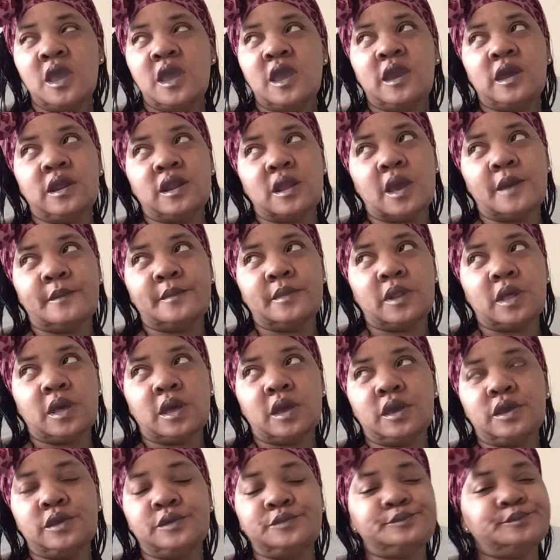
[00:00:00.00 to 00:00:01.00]
And I'm
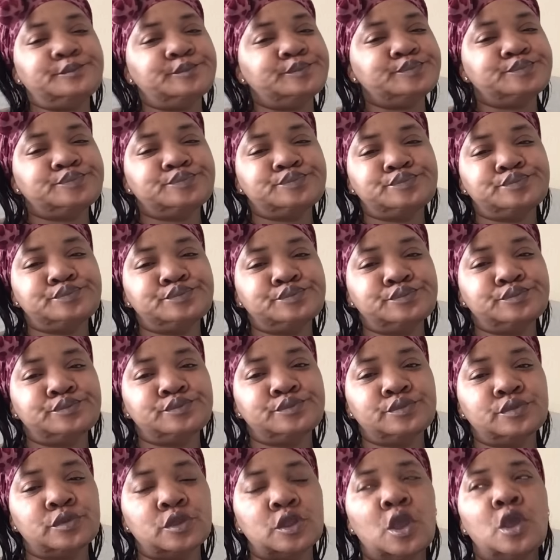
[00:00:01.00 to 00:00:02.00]
like,
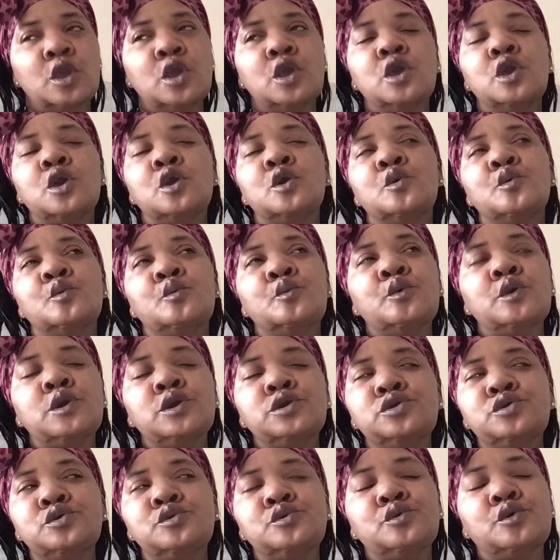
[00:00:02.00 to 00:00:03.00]
where
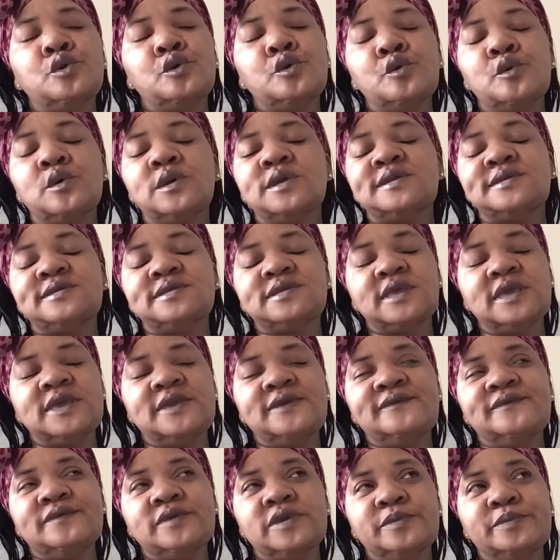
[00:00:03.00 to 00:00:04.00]
you going,
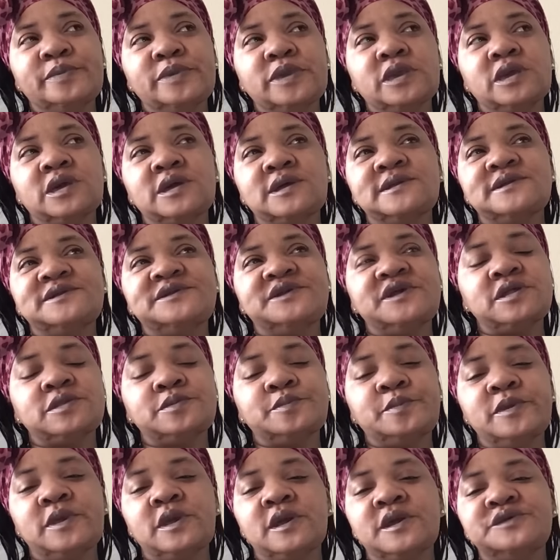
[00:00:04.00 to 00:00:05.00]
Stevie? Because
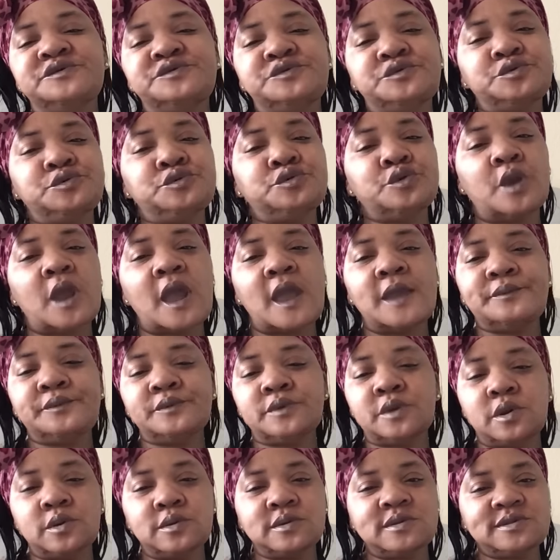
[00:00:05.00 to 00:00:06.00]
just because you
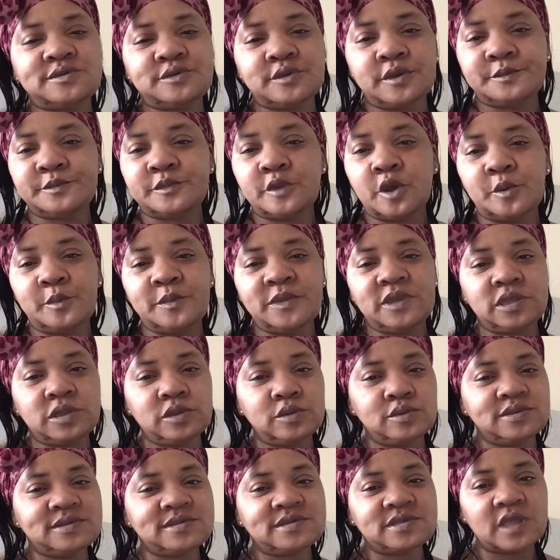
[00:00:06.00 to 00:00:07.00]
driving on the strip don't mean
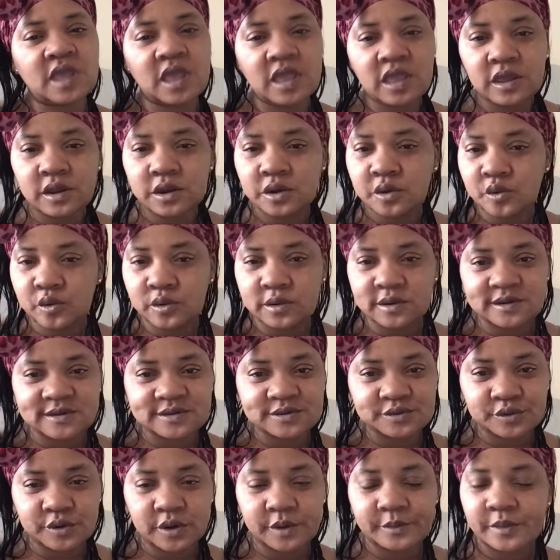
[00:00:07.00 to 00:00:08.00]
you staying on the
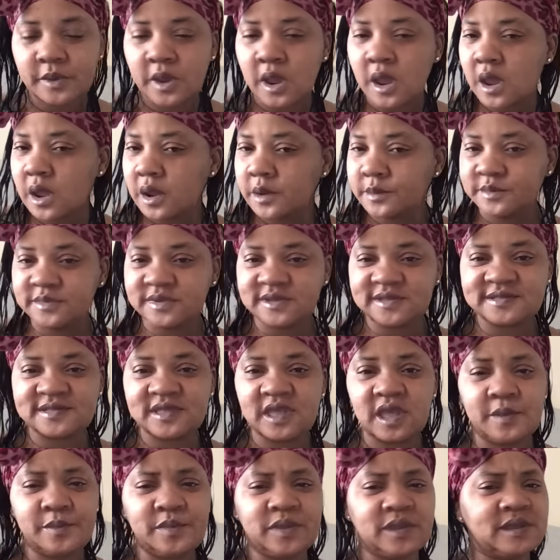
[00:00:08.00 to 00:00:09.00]
strip. I'm just
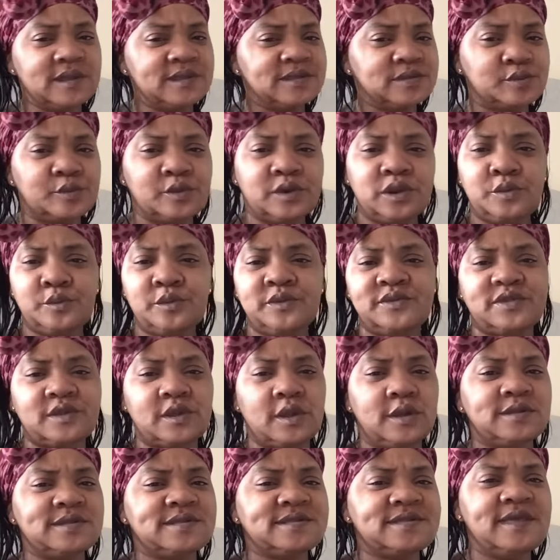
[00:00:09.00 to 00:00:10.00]
saying, because when he went to
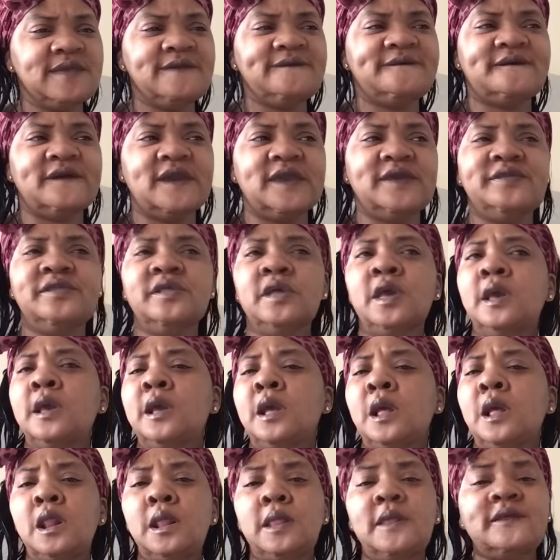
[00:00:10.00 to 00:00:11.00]
go see Faith,
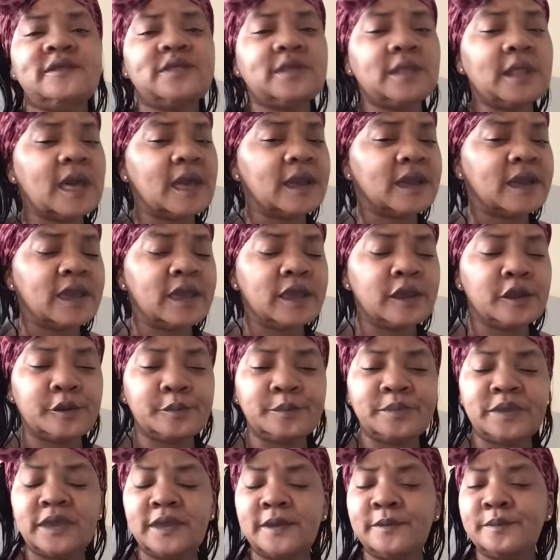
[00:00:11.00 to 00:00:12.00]
looked like an
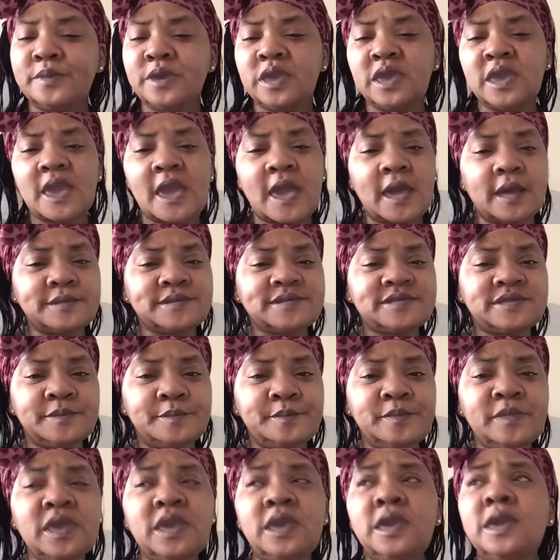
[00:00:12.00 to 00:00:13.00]
Airbnb house to
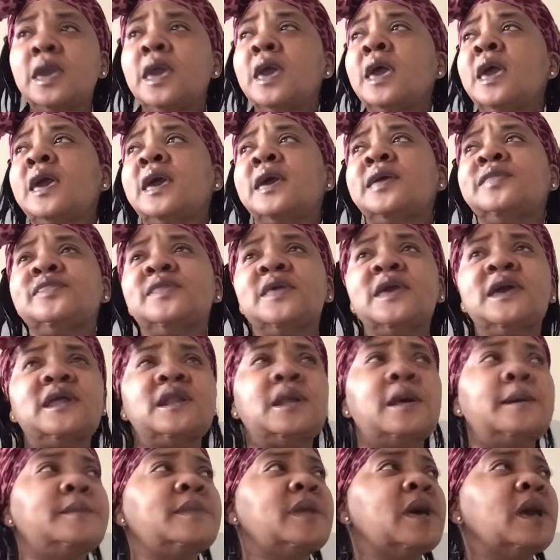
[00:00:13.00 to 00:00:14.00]
me. And then
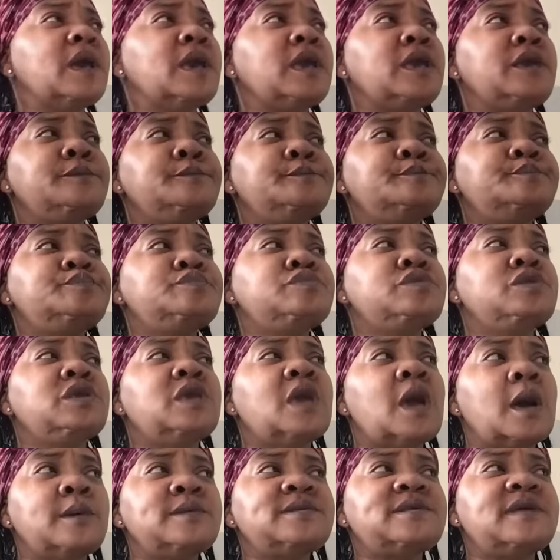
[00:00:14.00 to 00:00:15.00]
I'm like,
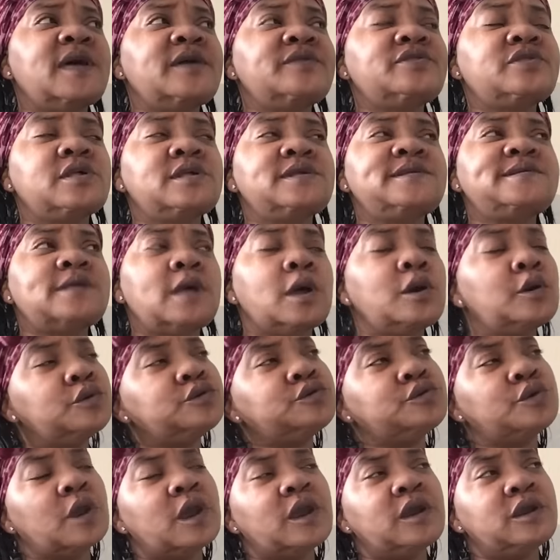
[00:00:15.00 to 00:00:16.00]
y'all was at the Soul
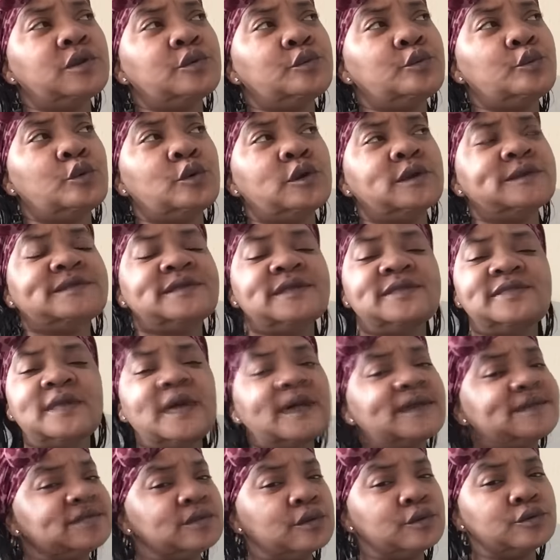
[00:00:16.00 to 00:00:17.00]
Train Awards, and
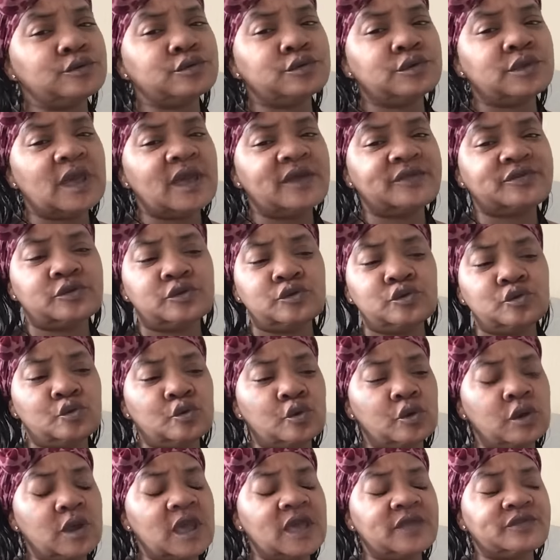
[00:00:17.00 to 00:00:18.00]
that's on at
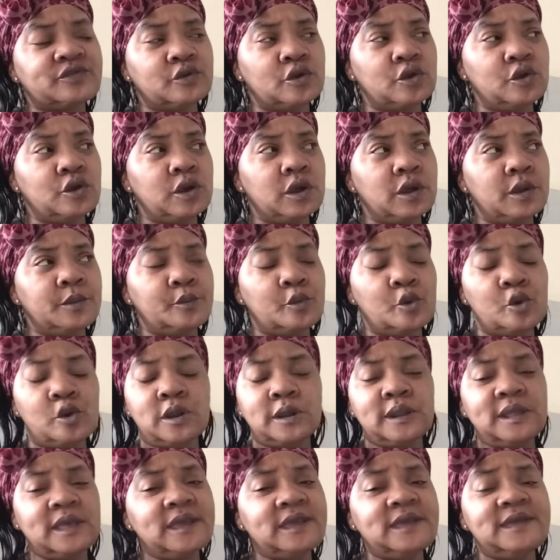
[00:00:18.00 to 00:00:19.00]
the
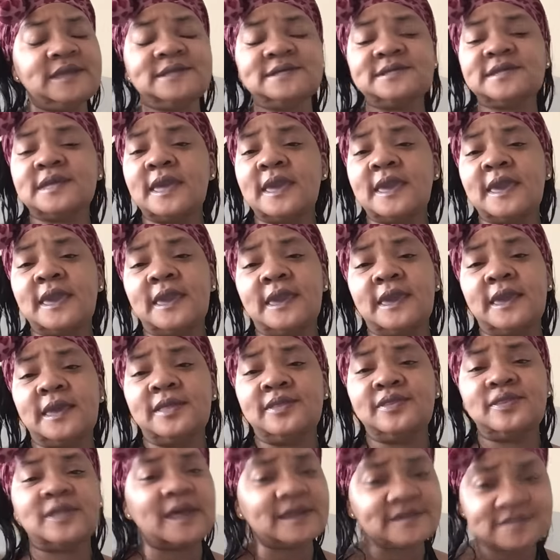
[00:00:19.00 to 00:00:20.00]
Orleans,
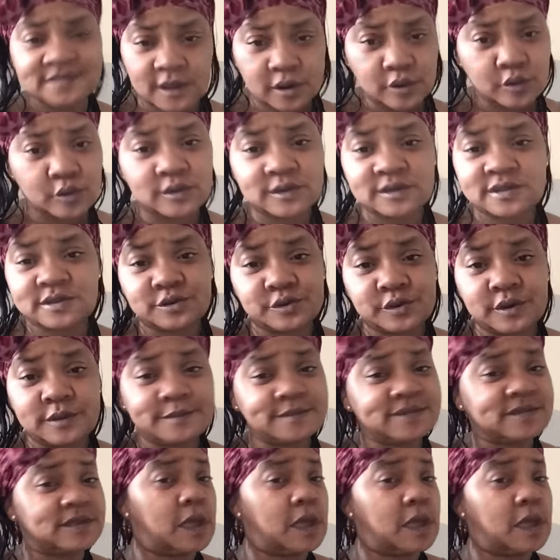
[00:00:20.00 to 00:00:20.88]
and that's not on the strip.